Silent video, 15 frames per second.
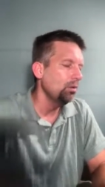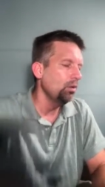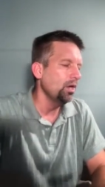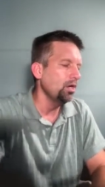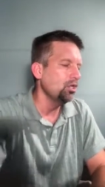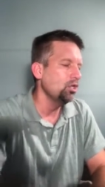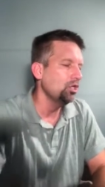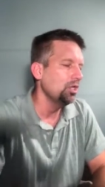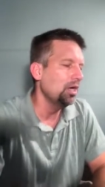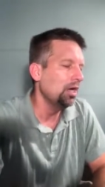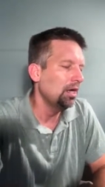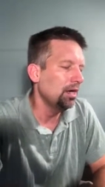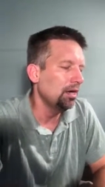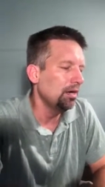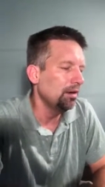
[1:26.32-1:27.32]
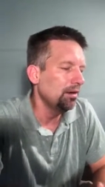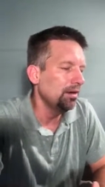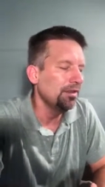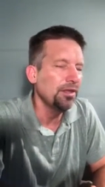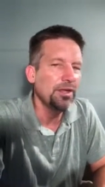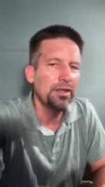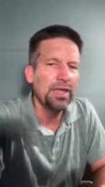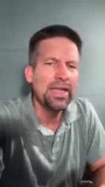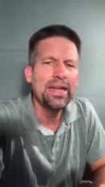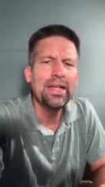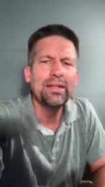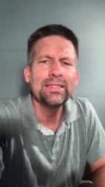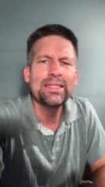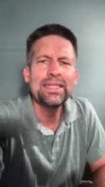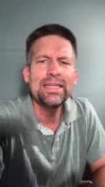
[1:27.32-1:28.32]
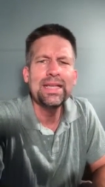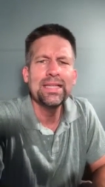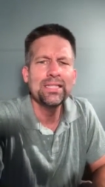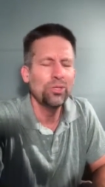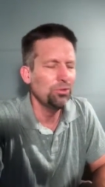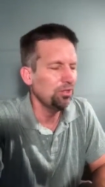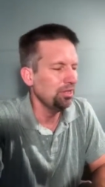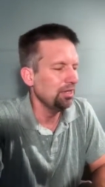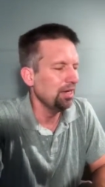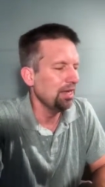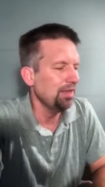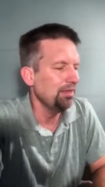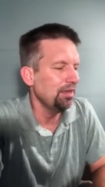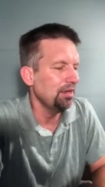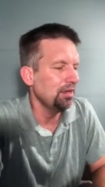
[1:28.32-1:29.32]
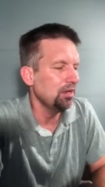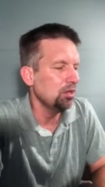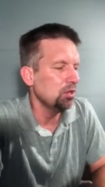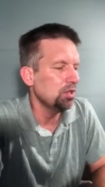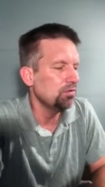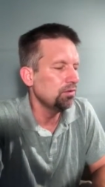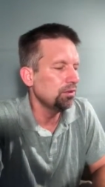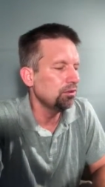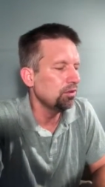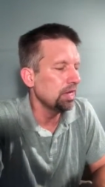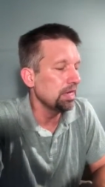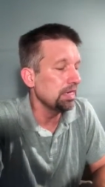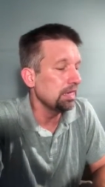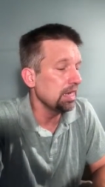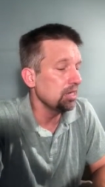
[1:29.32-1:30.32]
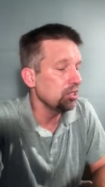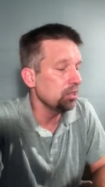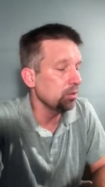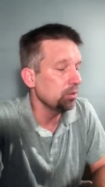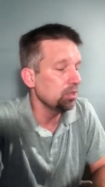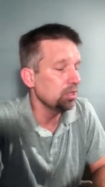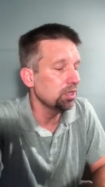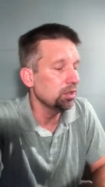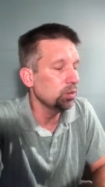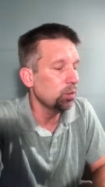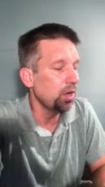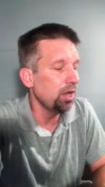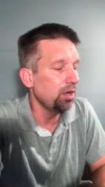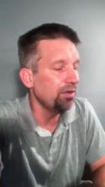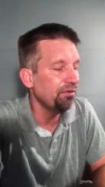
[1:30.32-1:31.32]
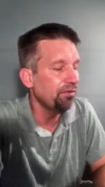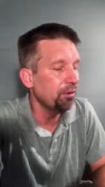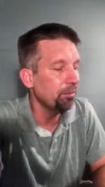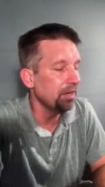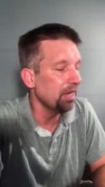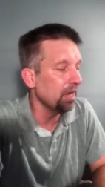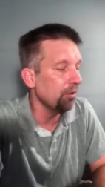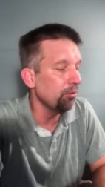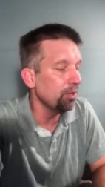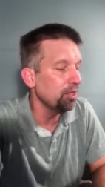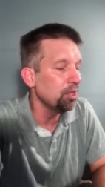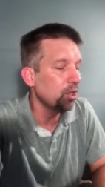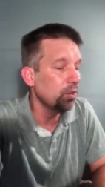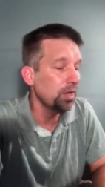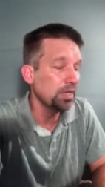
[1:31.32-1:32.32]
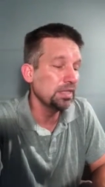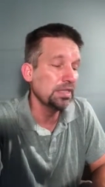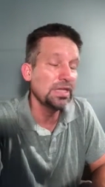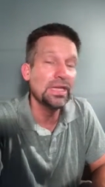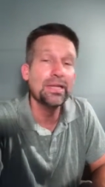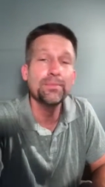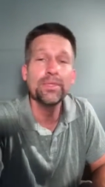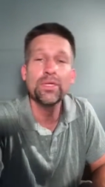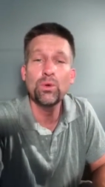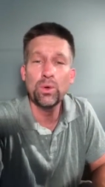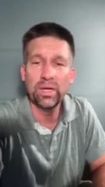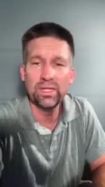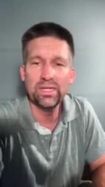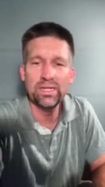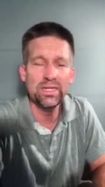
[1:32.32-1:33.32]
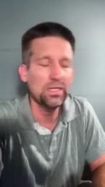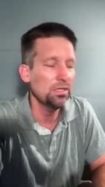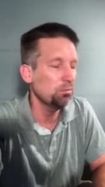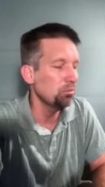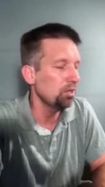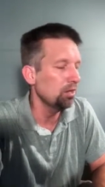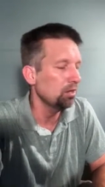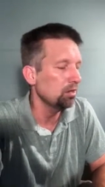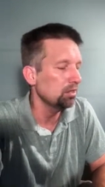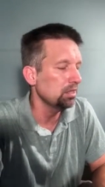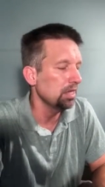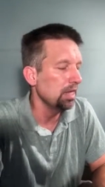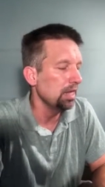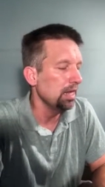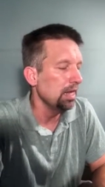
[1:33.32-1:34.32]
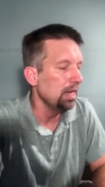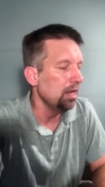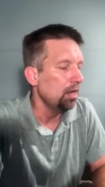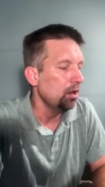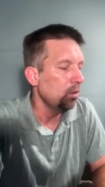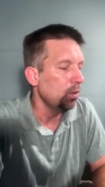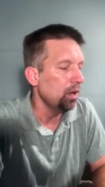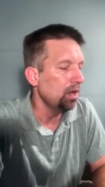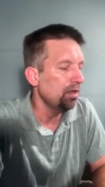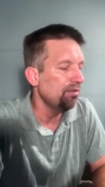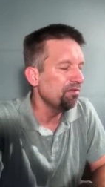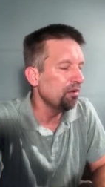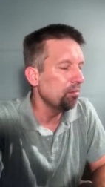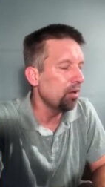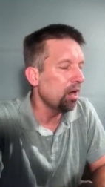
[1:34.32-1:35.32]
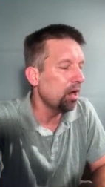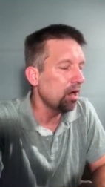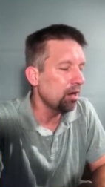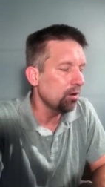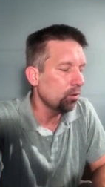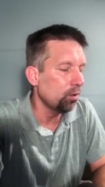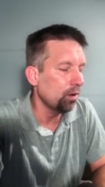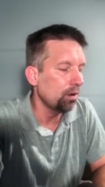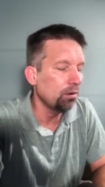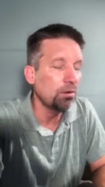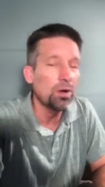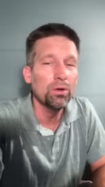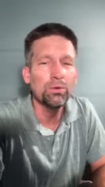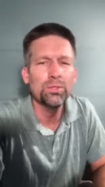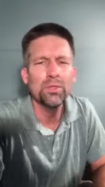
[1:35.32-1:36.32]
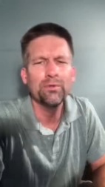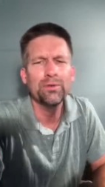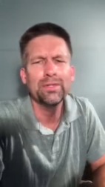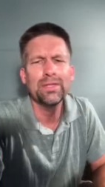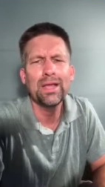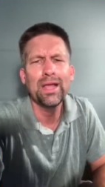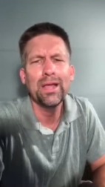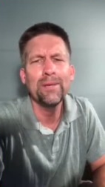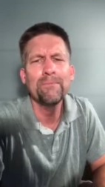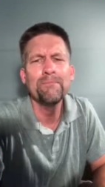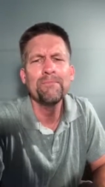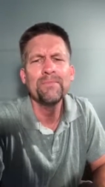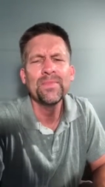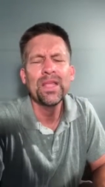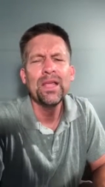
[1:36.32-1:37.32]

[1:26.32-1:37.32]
which uh, the NLT has a really, I think, useful translation, which is wealth from get rich quick schemes quickly disappears. Wealth from hard work grows over time.